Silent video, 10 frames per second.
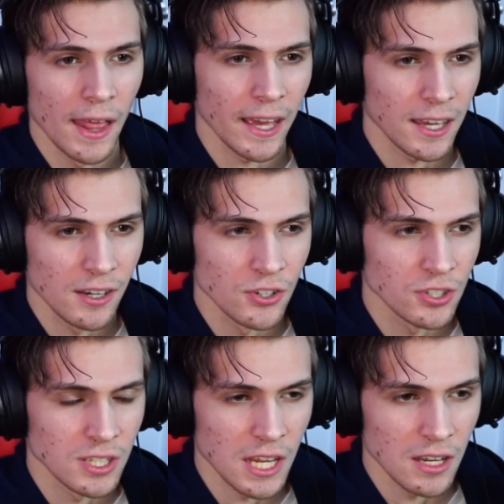Like, I can
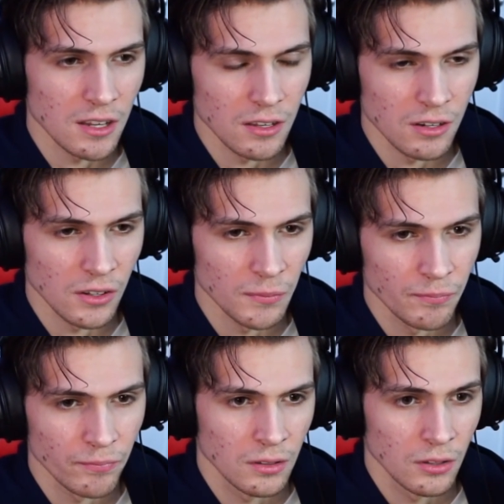understand it, you know?
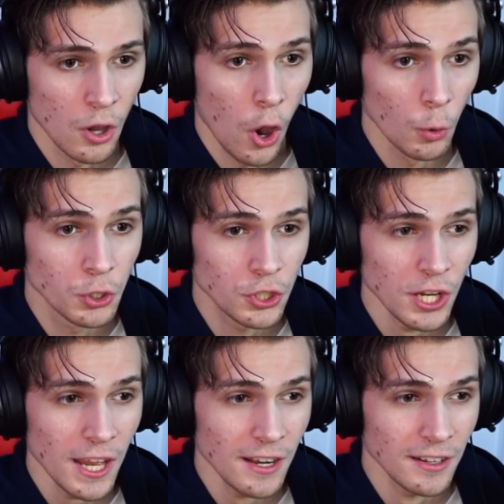Oh
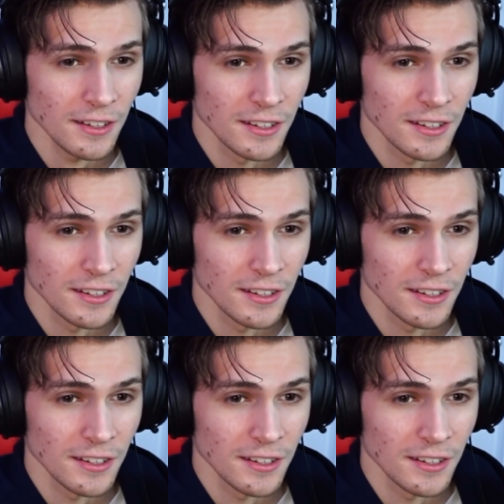shit!